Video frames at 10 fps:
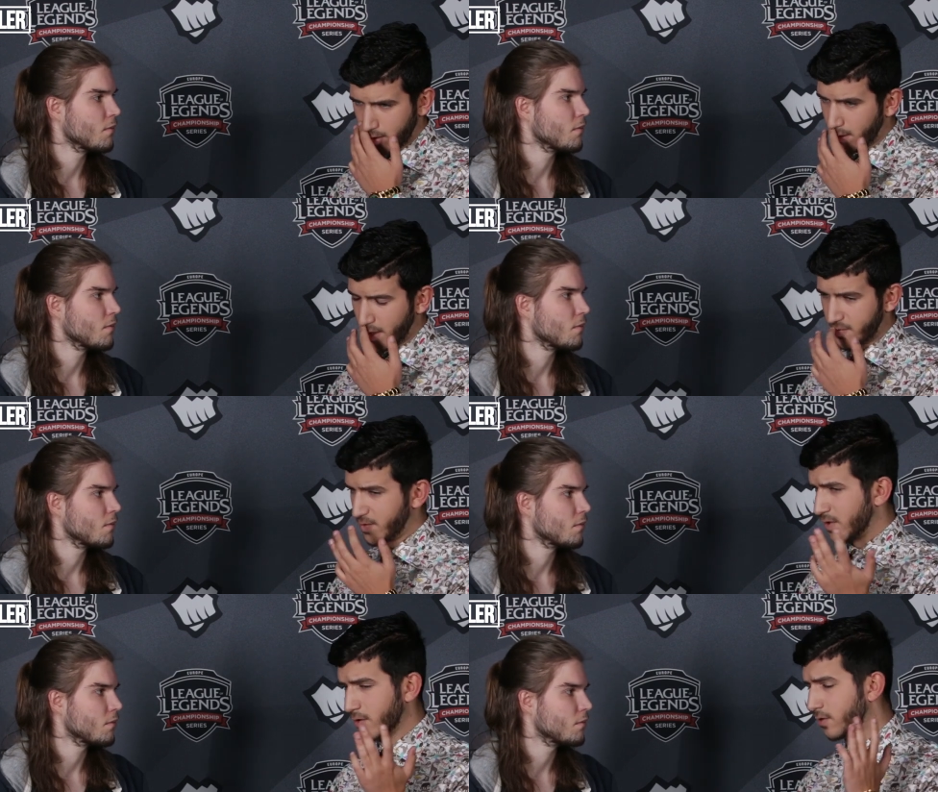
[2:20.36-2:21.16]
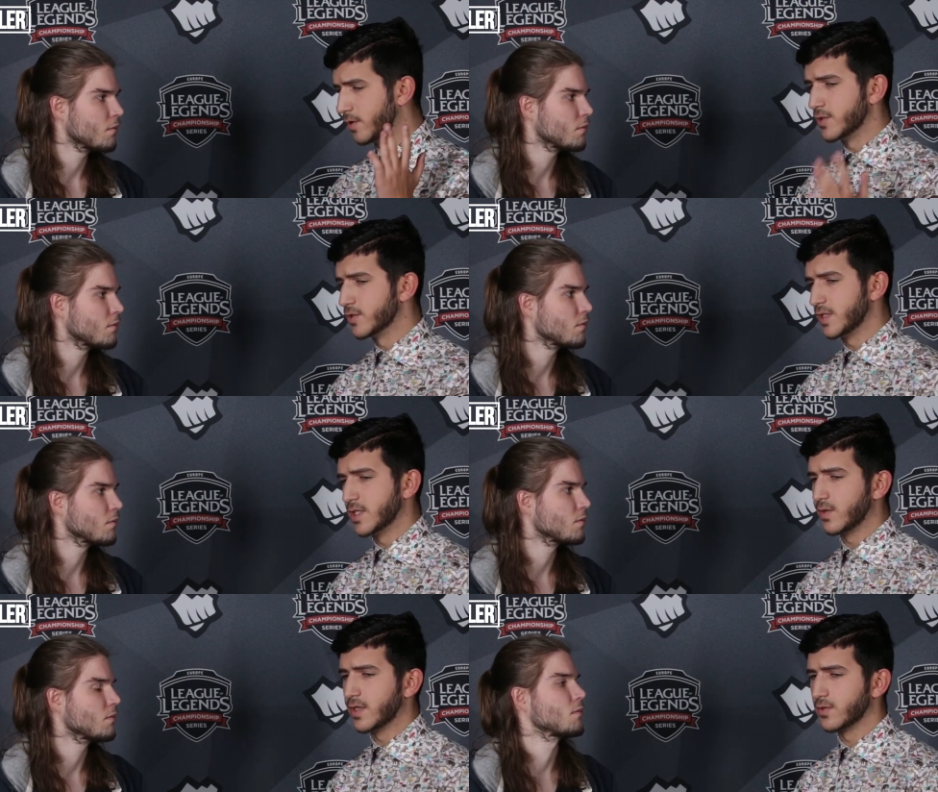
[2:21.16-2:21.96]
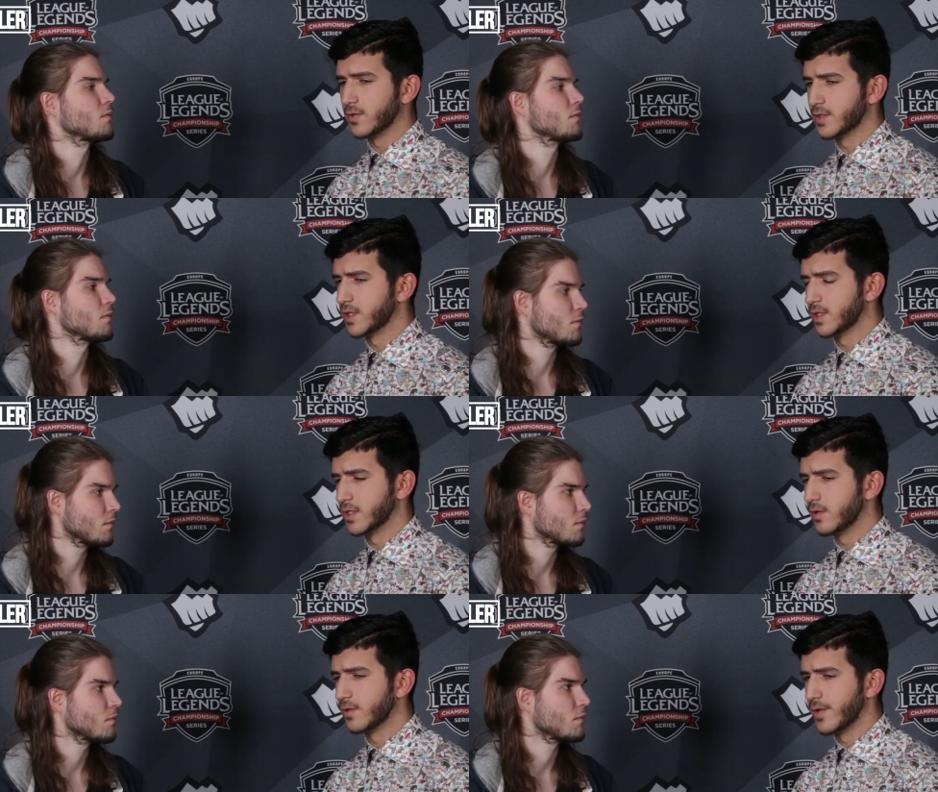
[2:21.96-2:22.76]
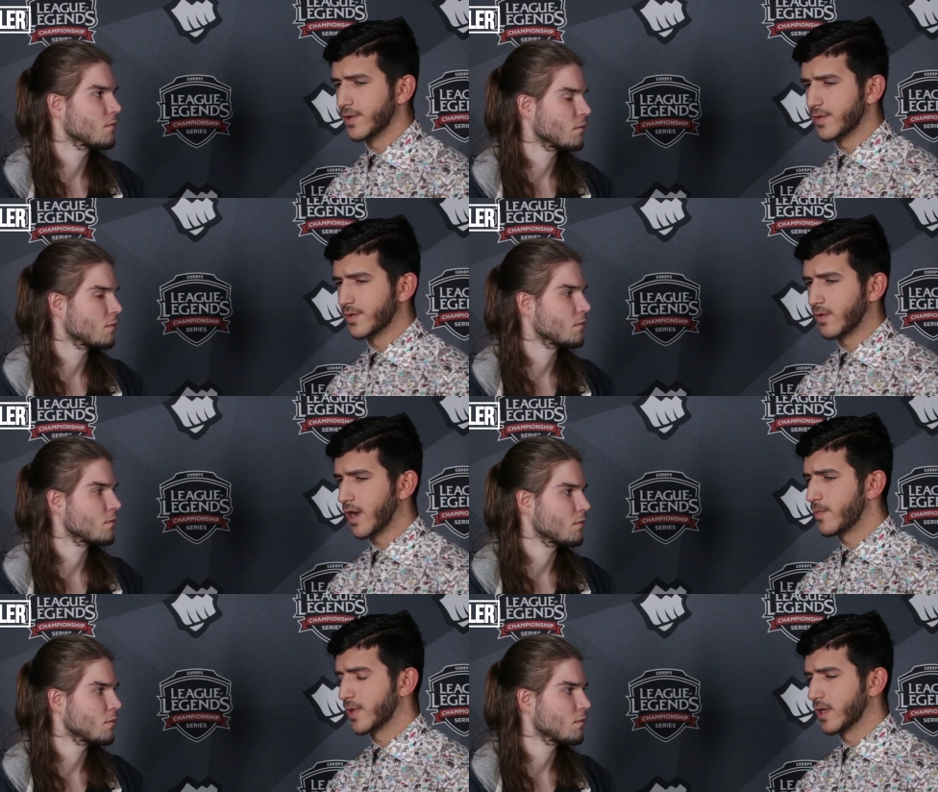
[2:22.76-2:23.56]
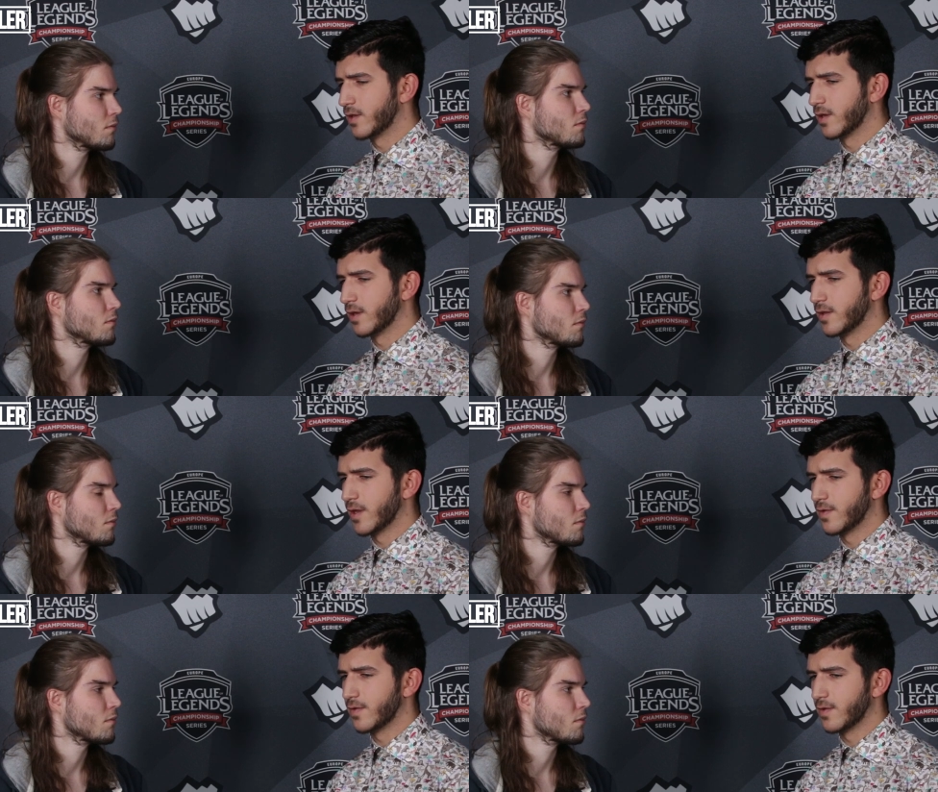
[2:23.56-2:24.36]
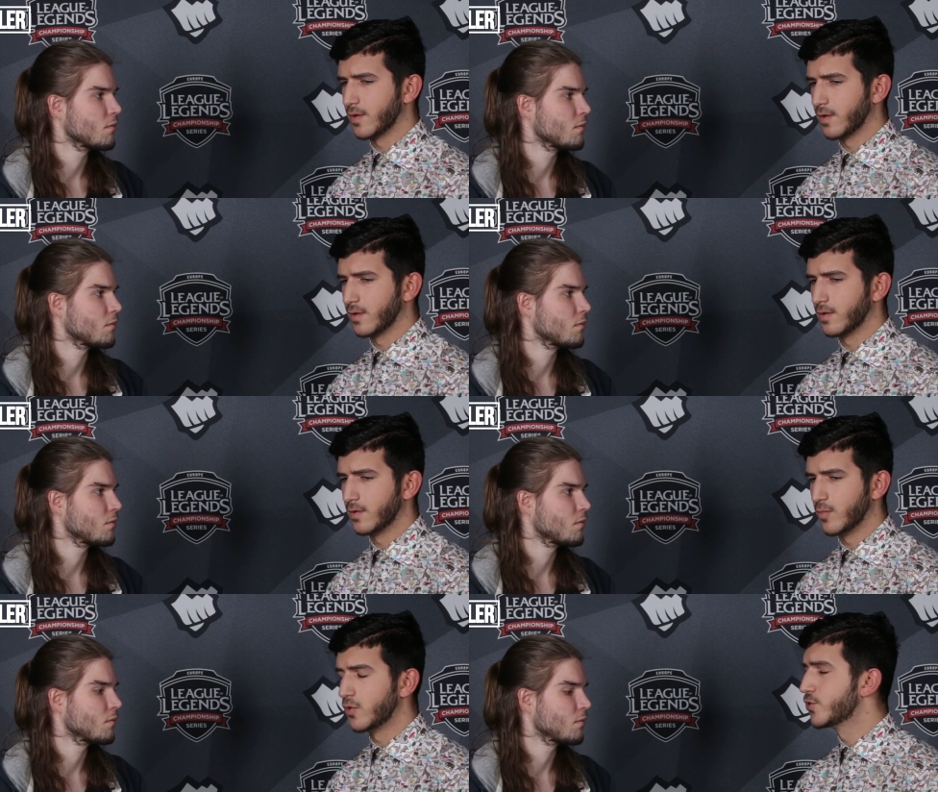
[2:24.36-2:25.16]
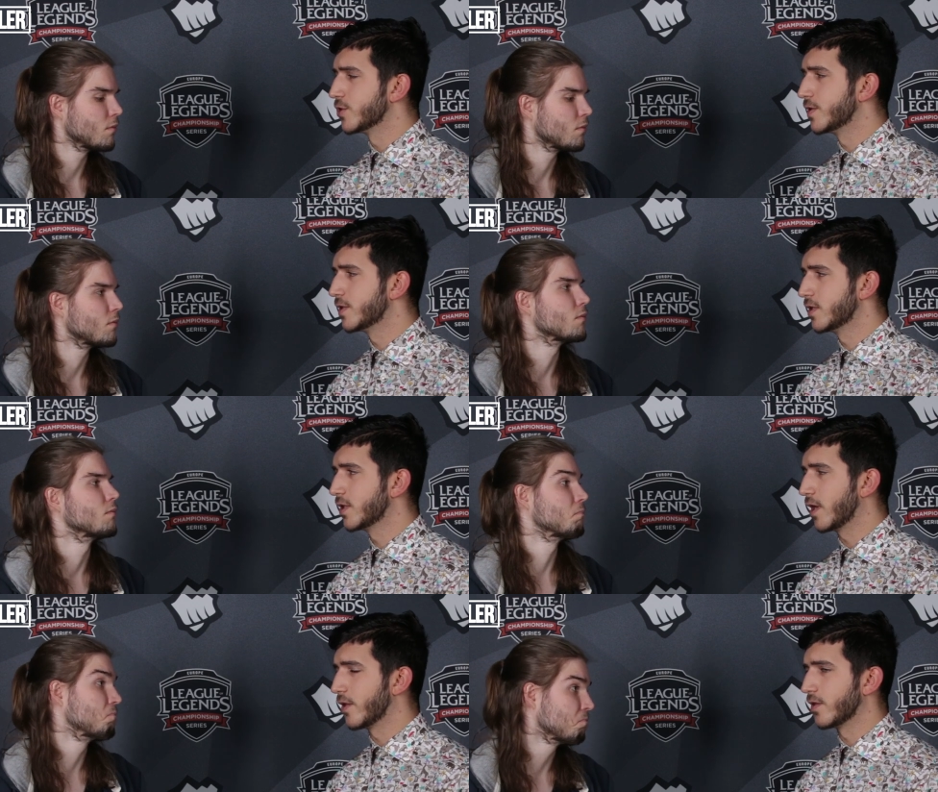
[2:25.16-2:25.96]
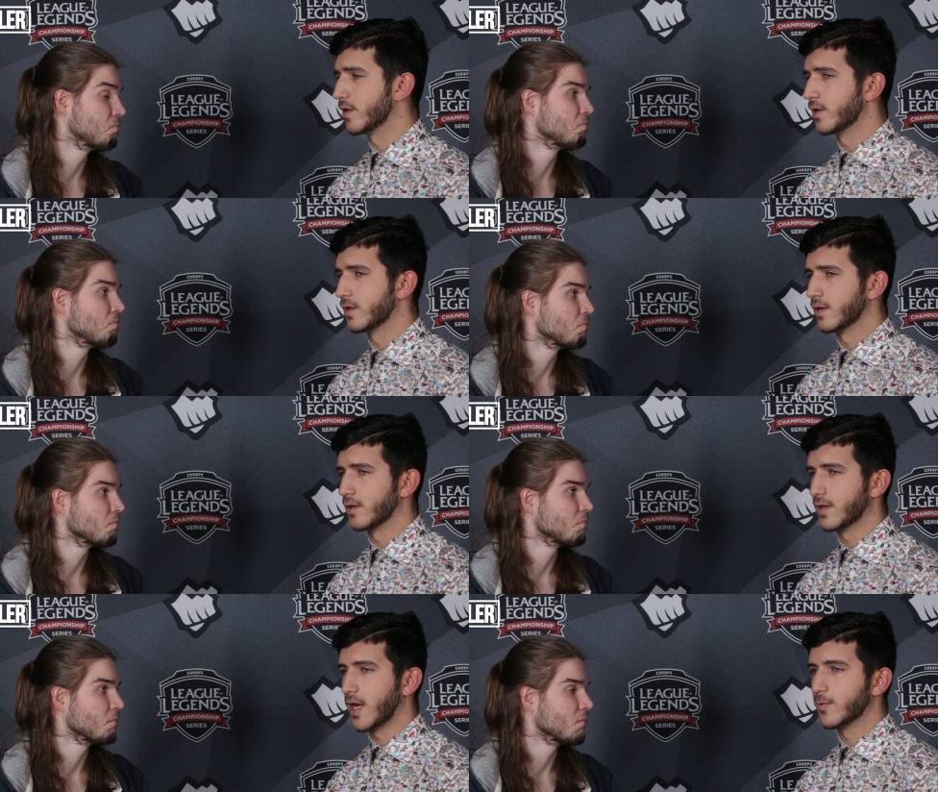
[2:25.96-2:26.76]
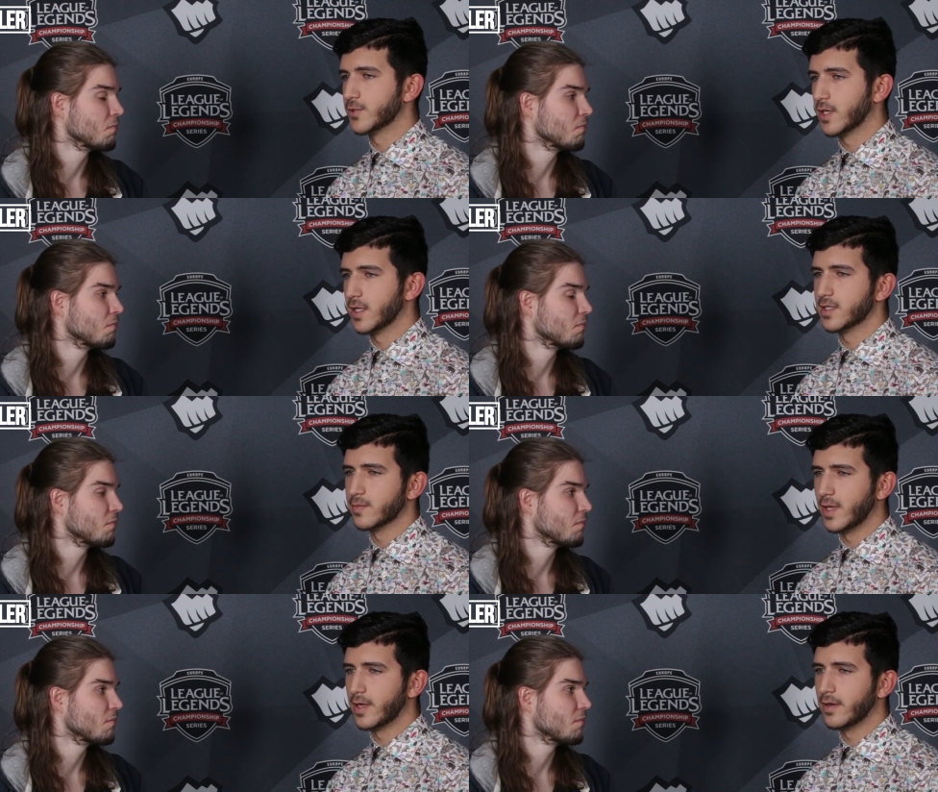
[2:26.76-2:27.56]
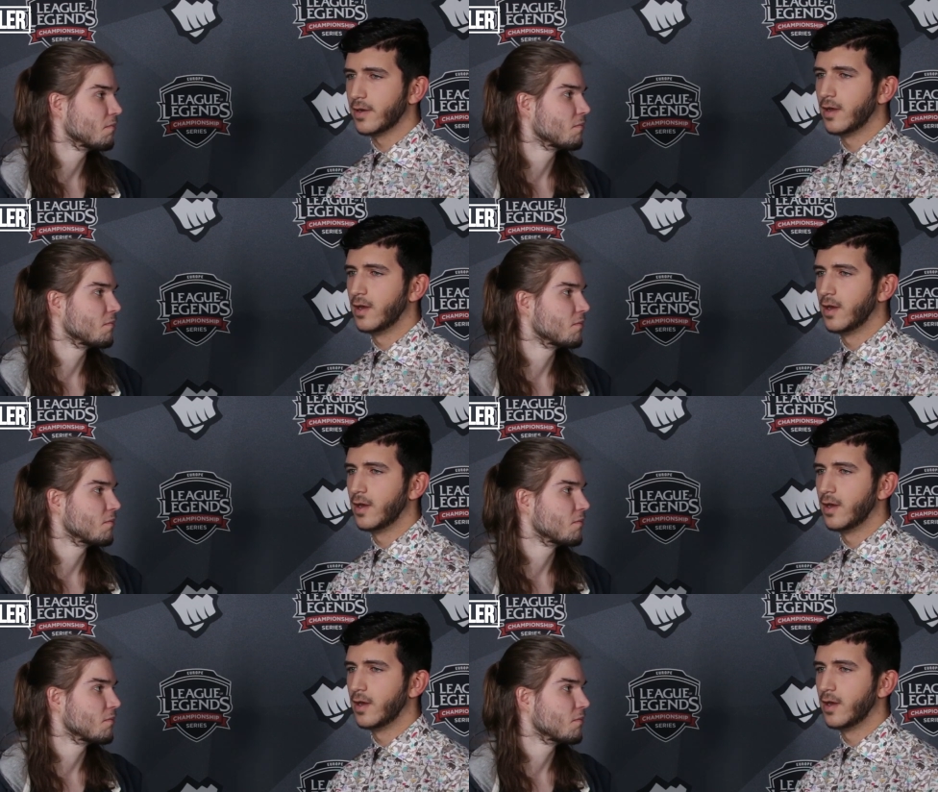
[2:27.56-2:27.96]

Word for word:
Speaker 1: uh, has been, oh, he just needs resources and all this crap. And I think that's uh, bullshit. I think uh, Cabochard is a player.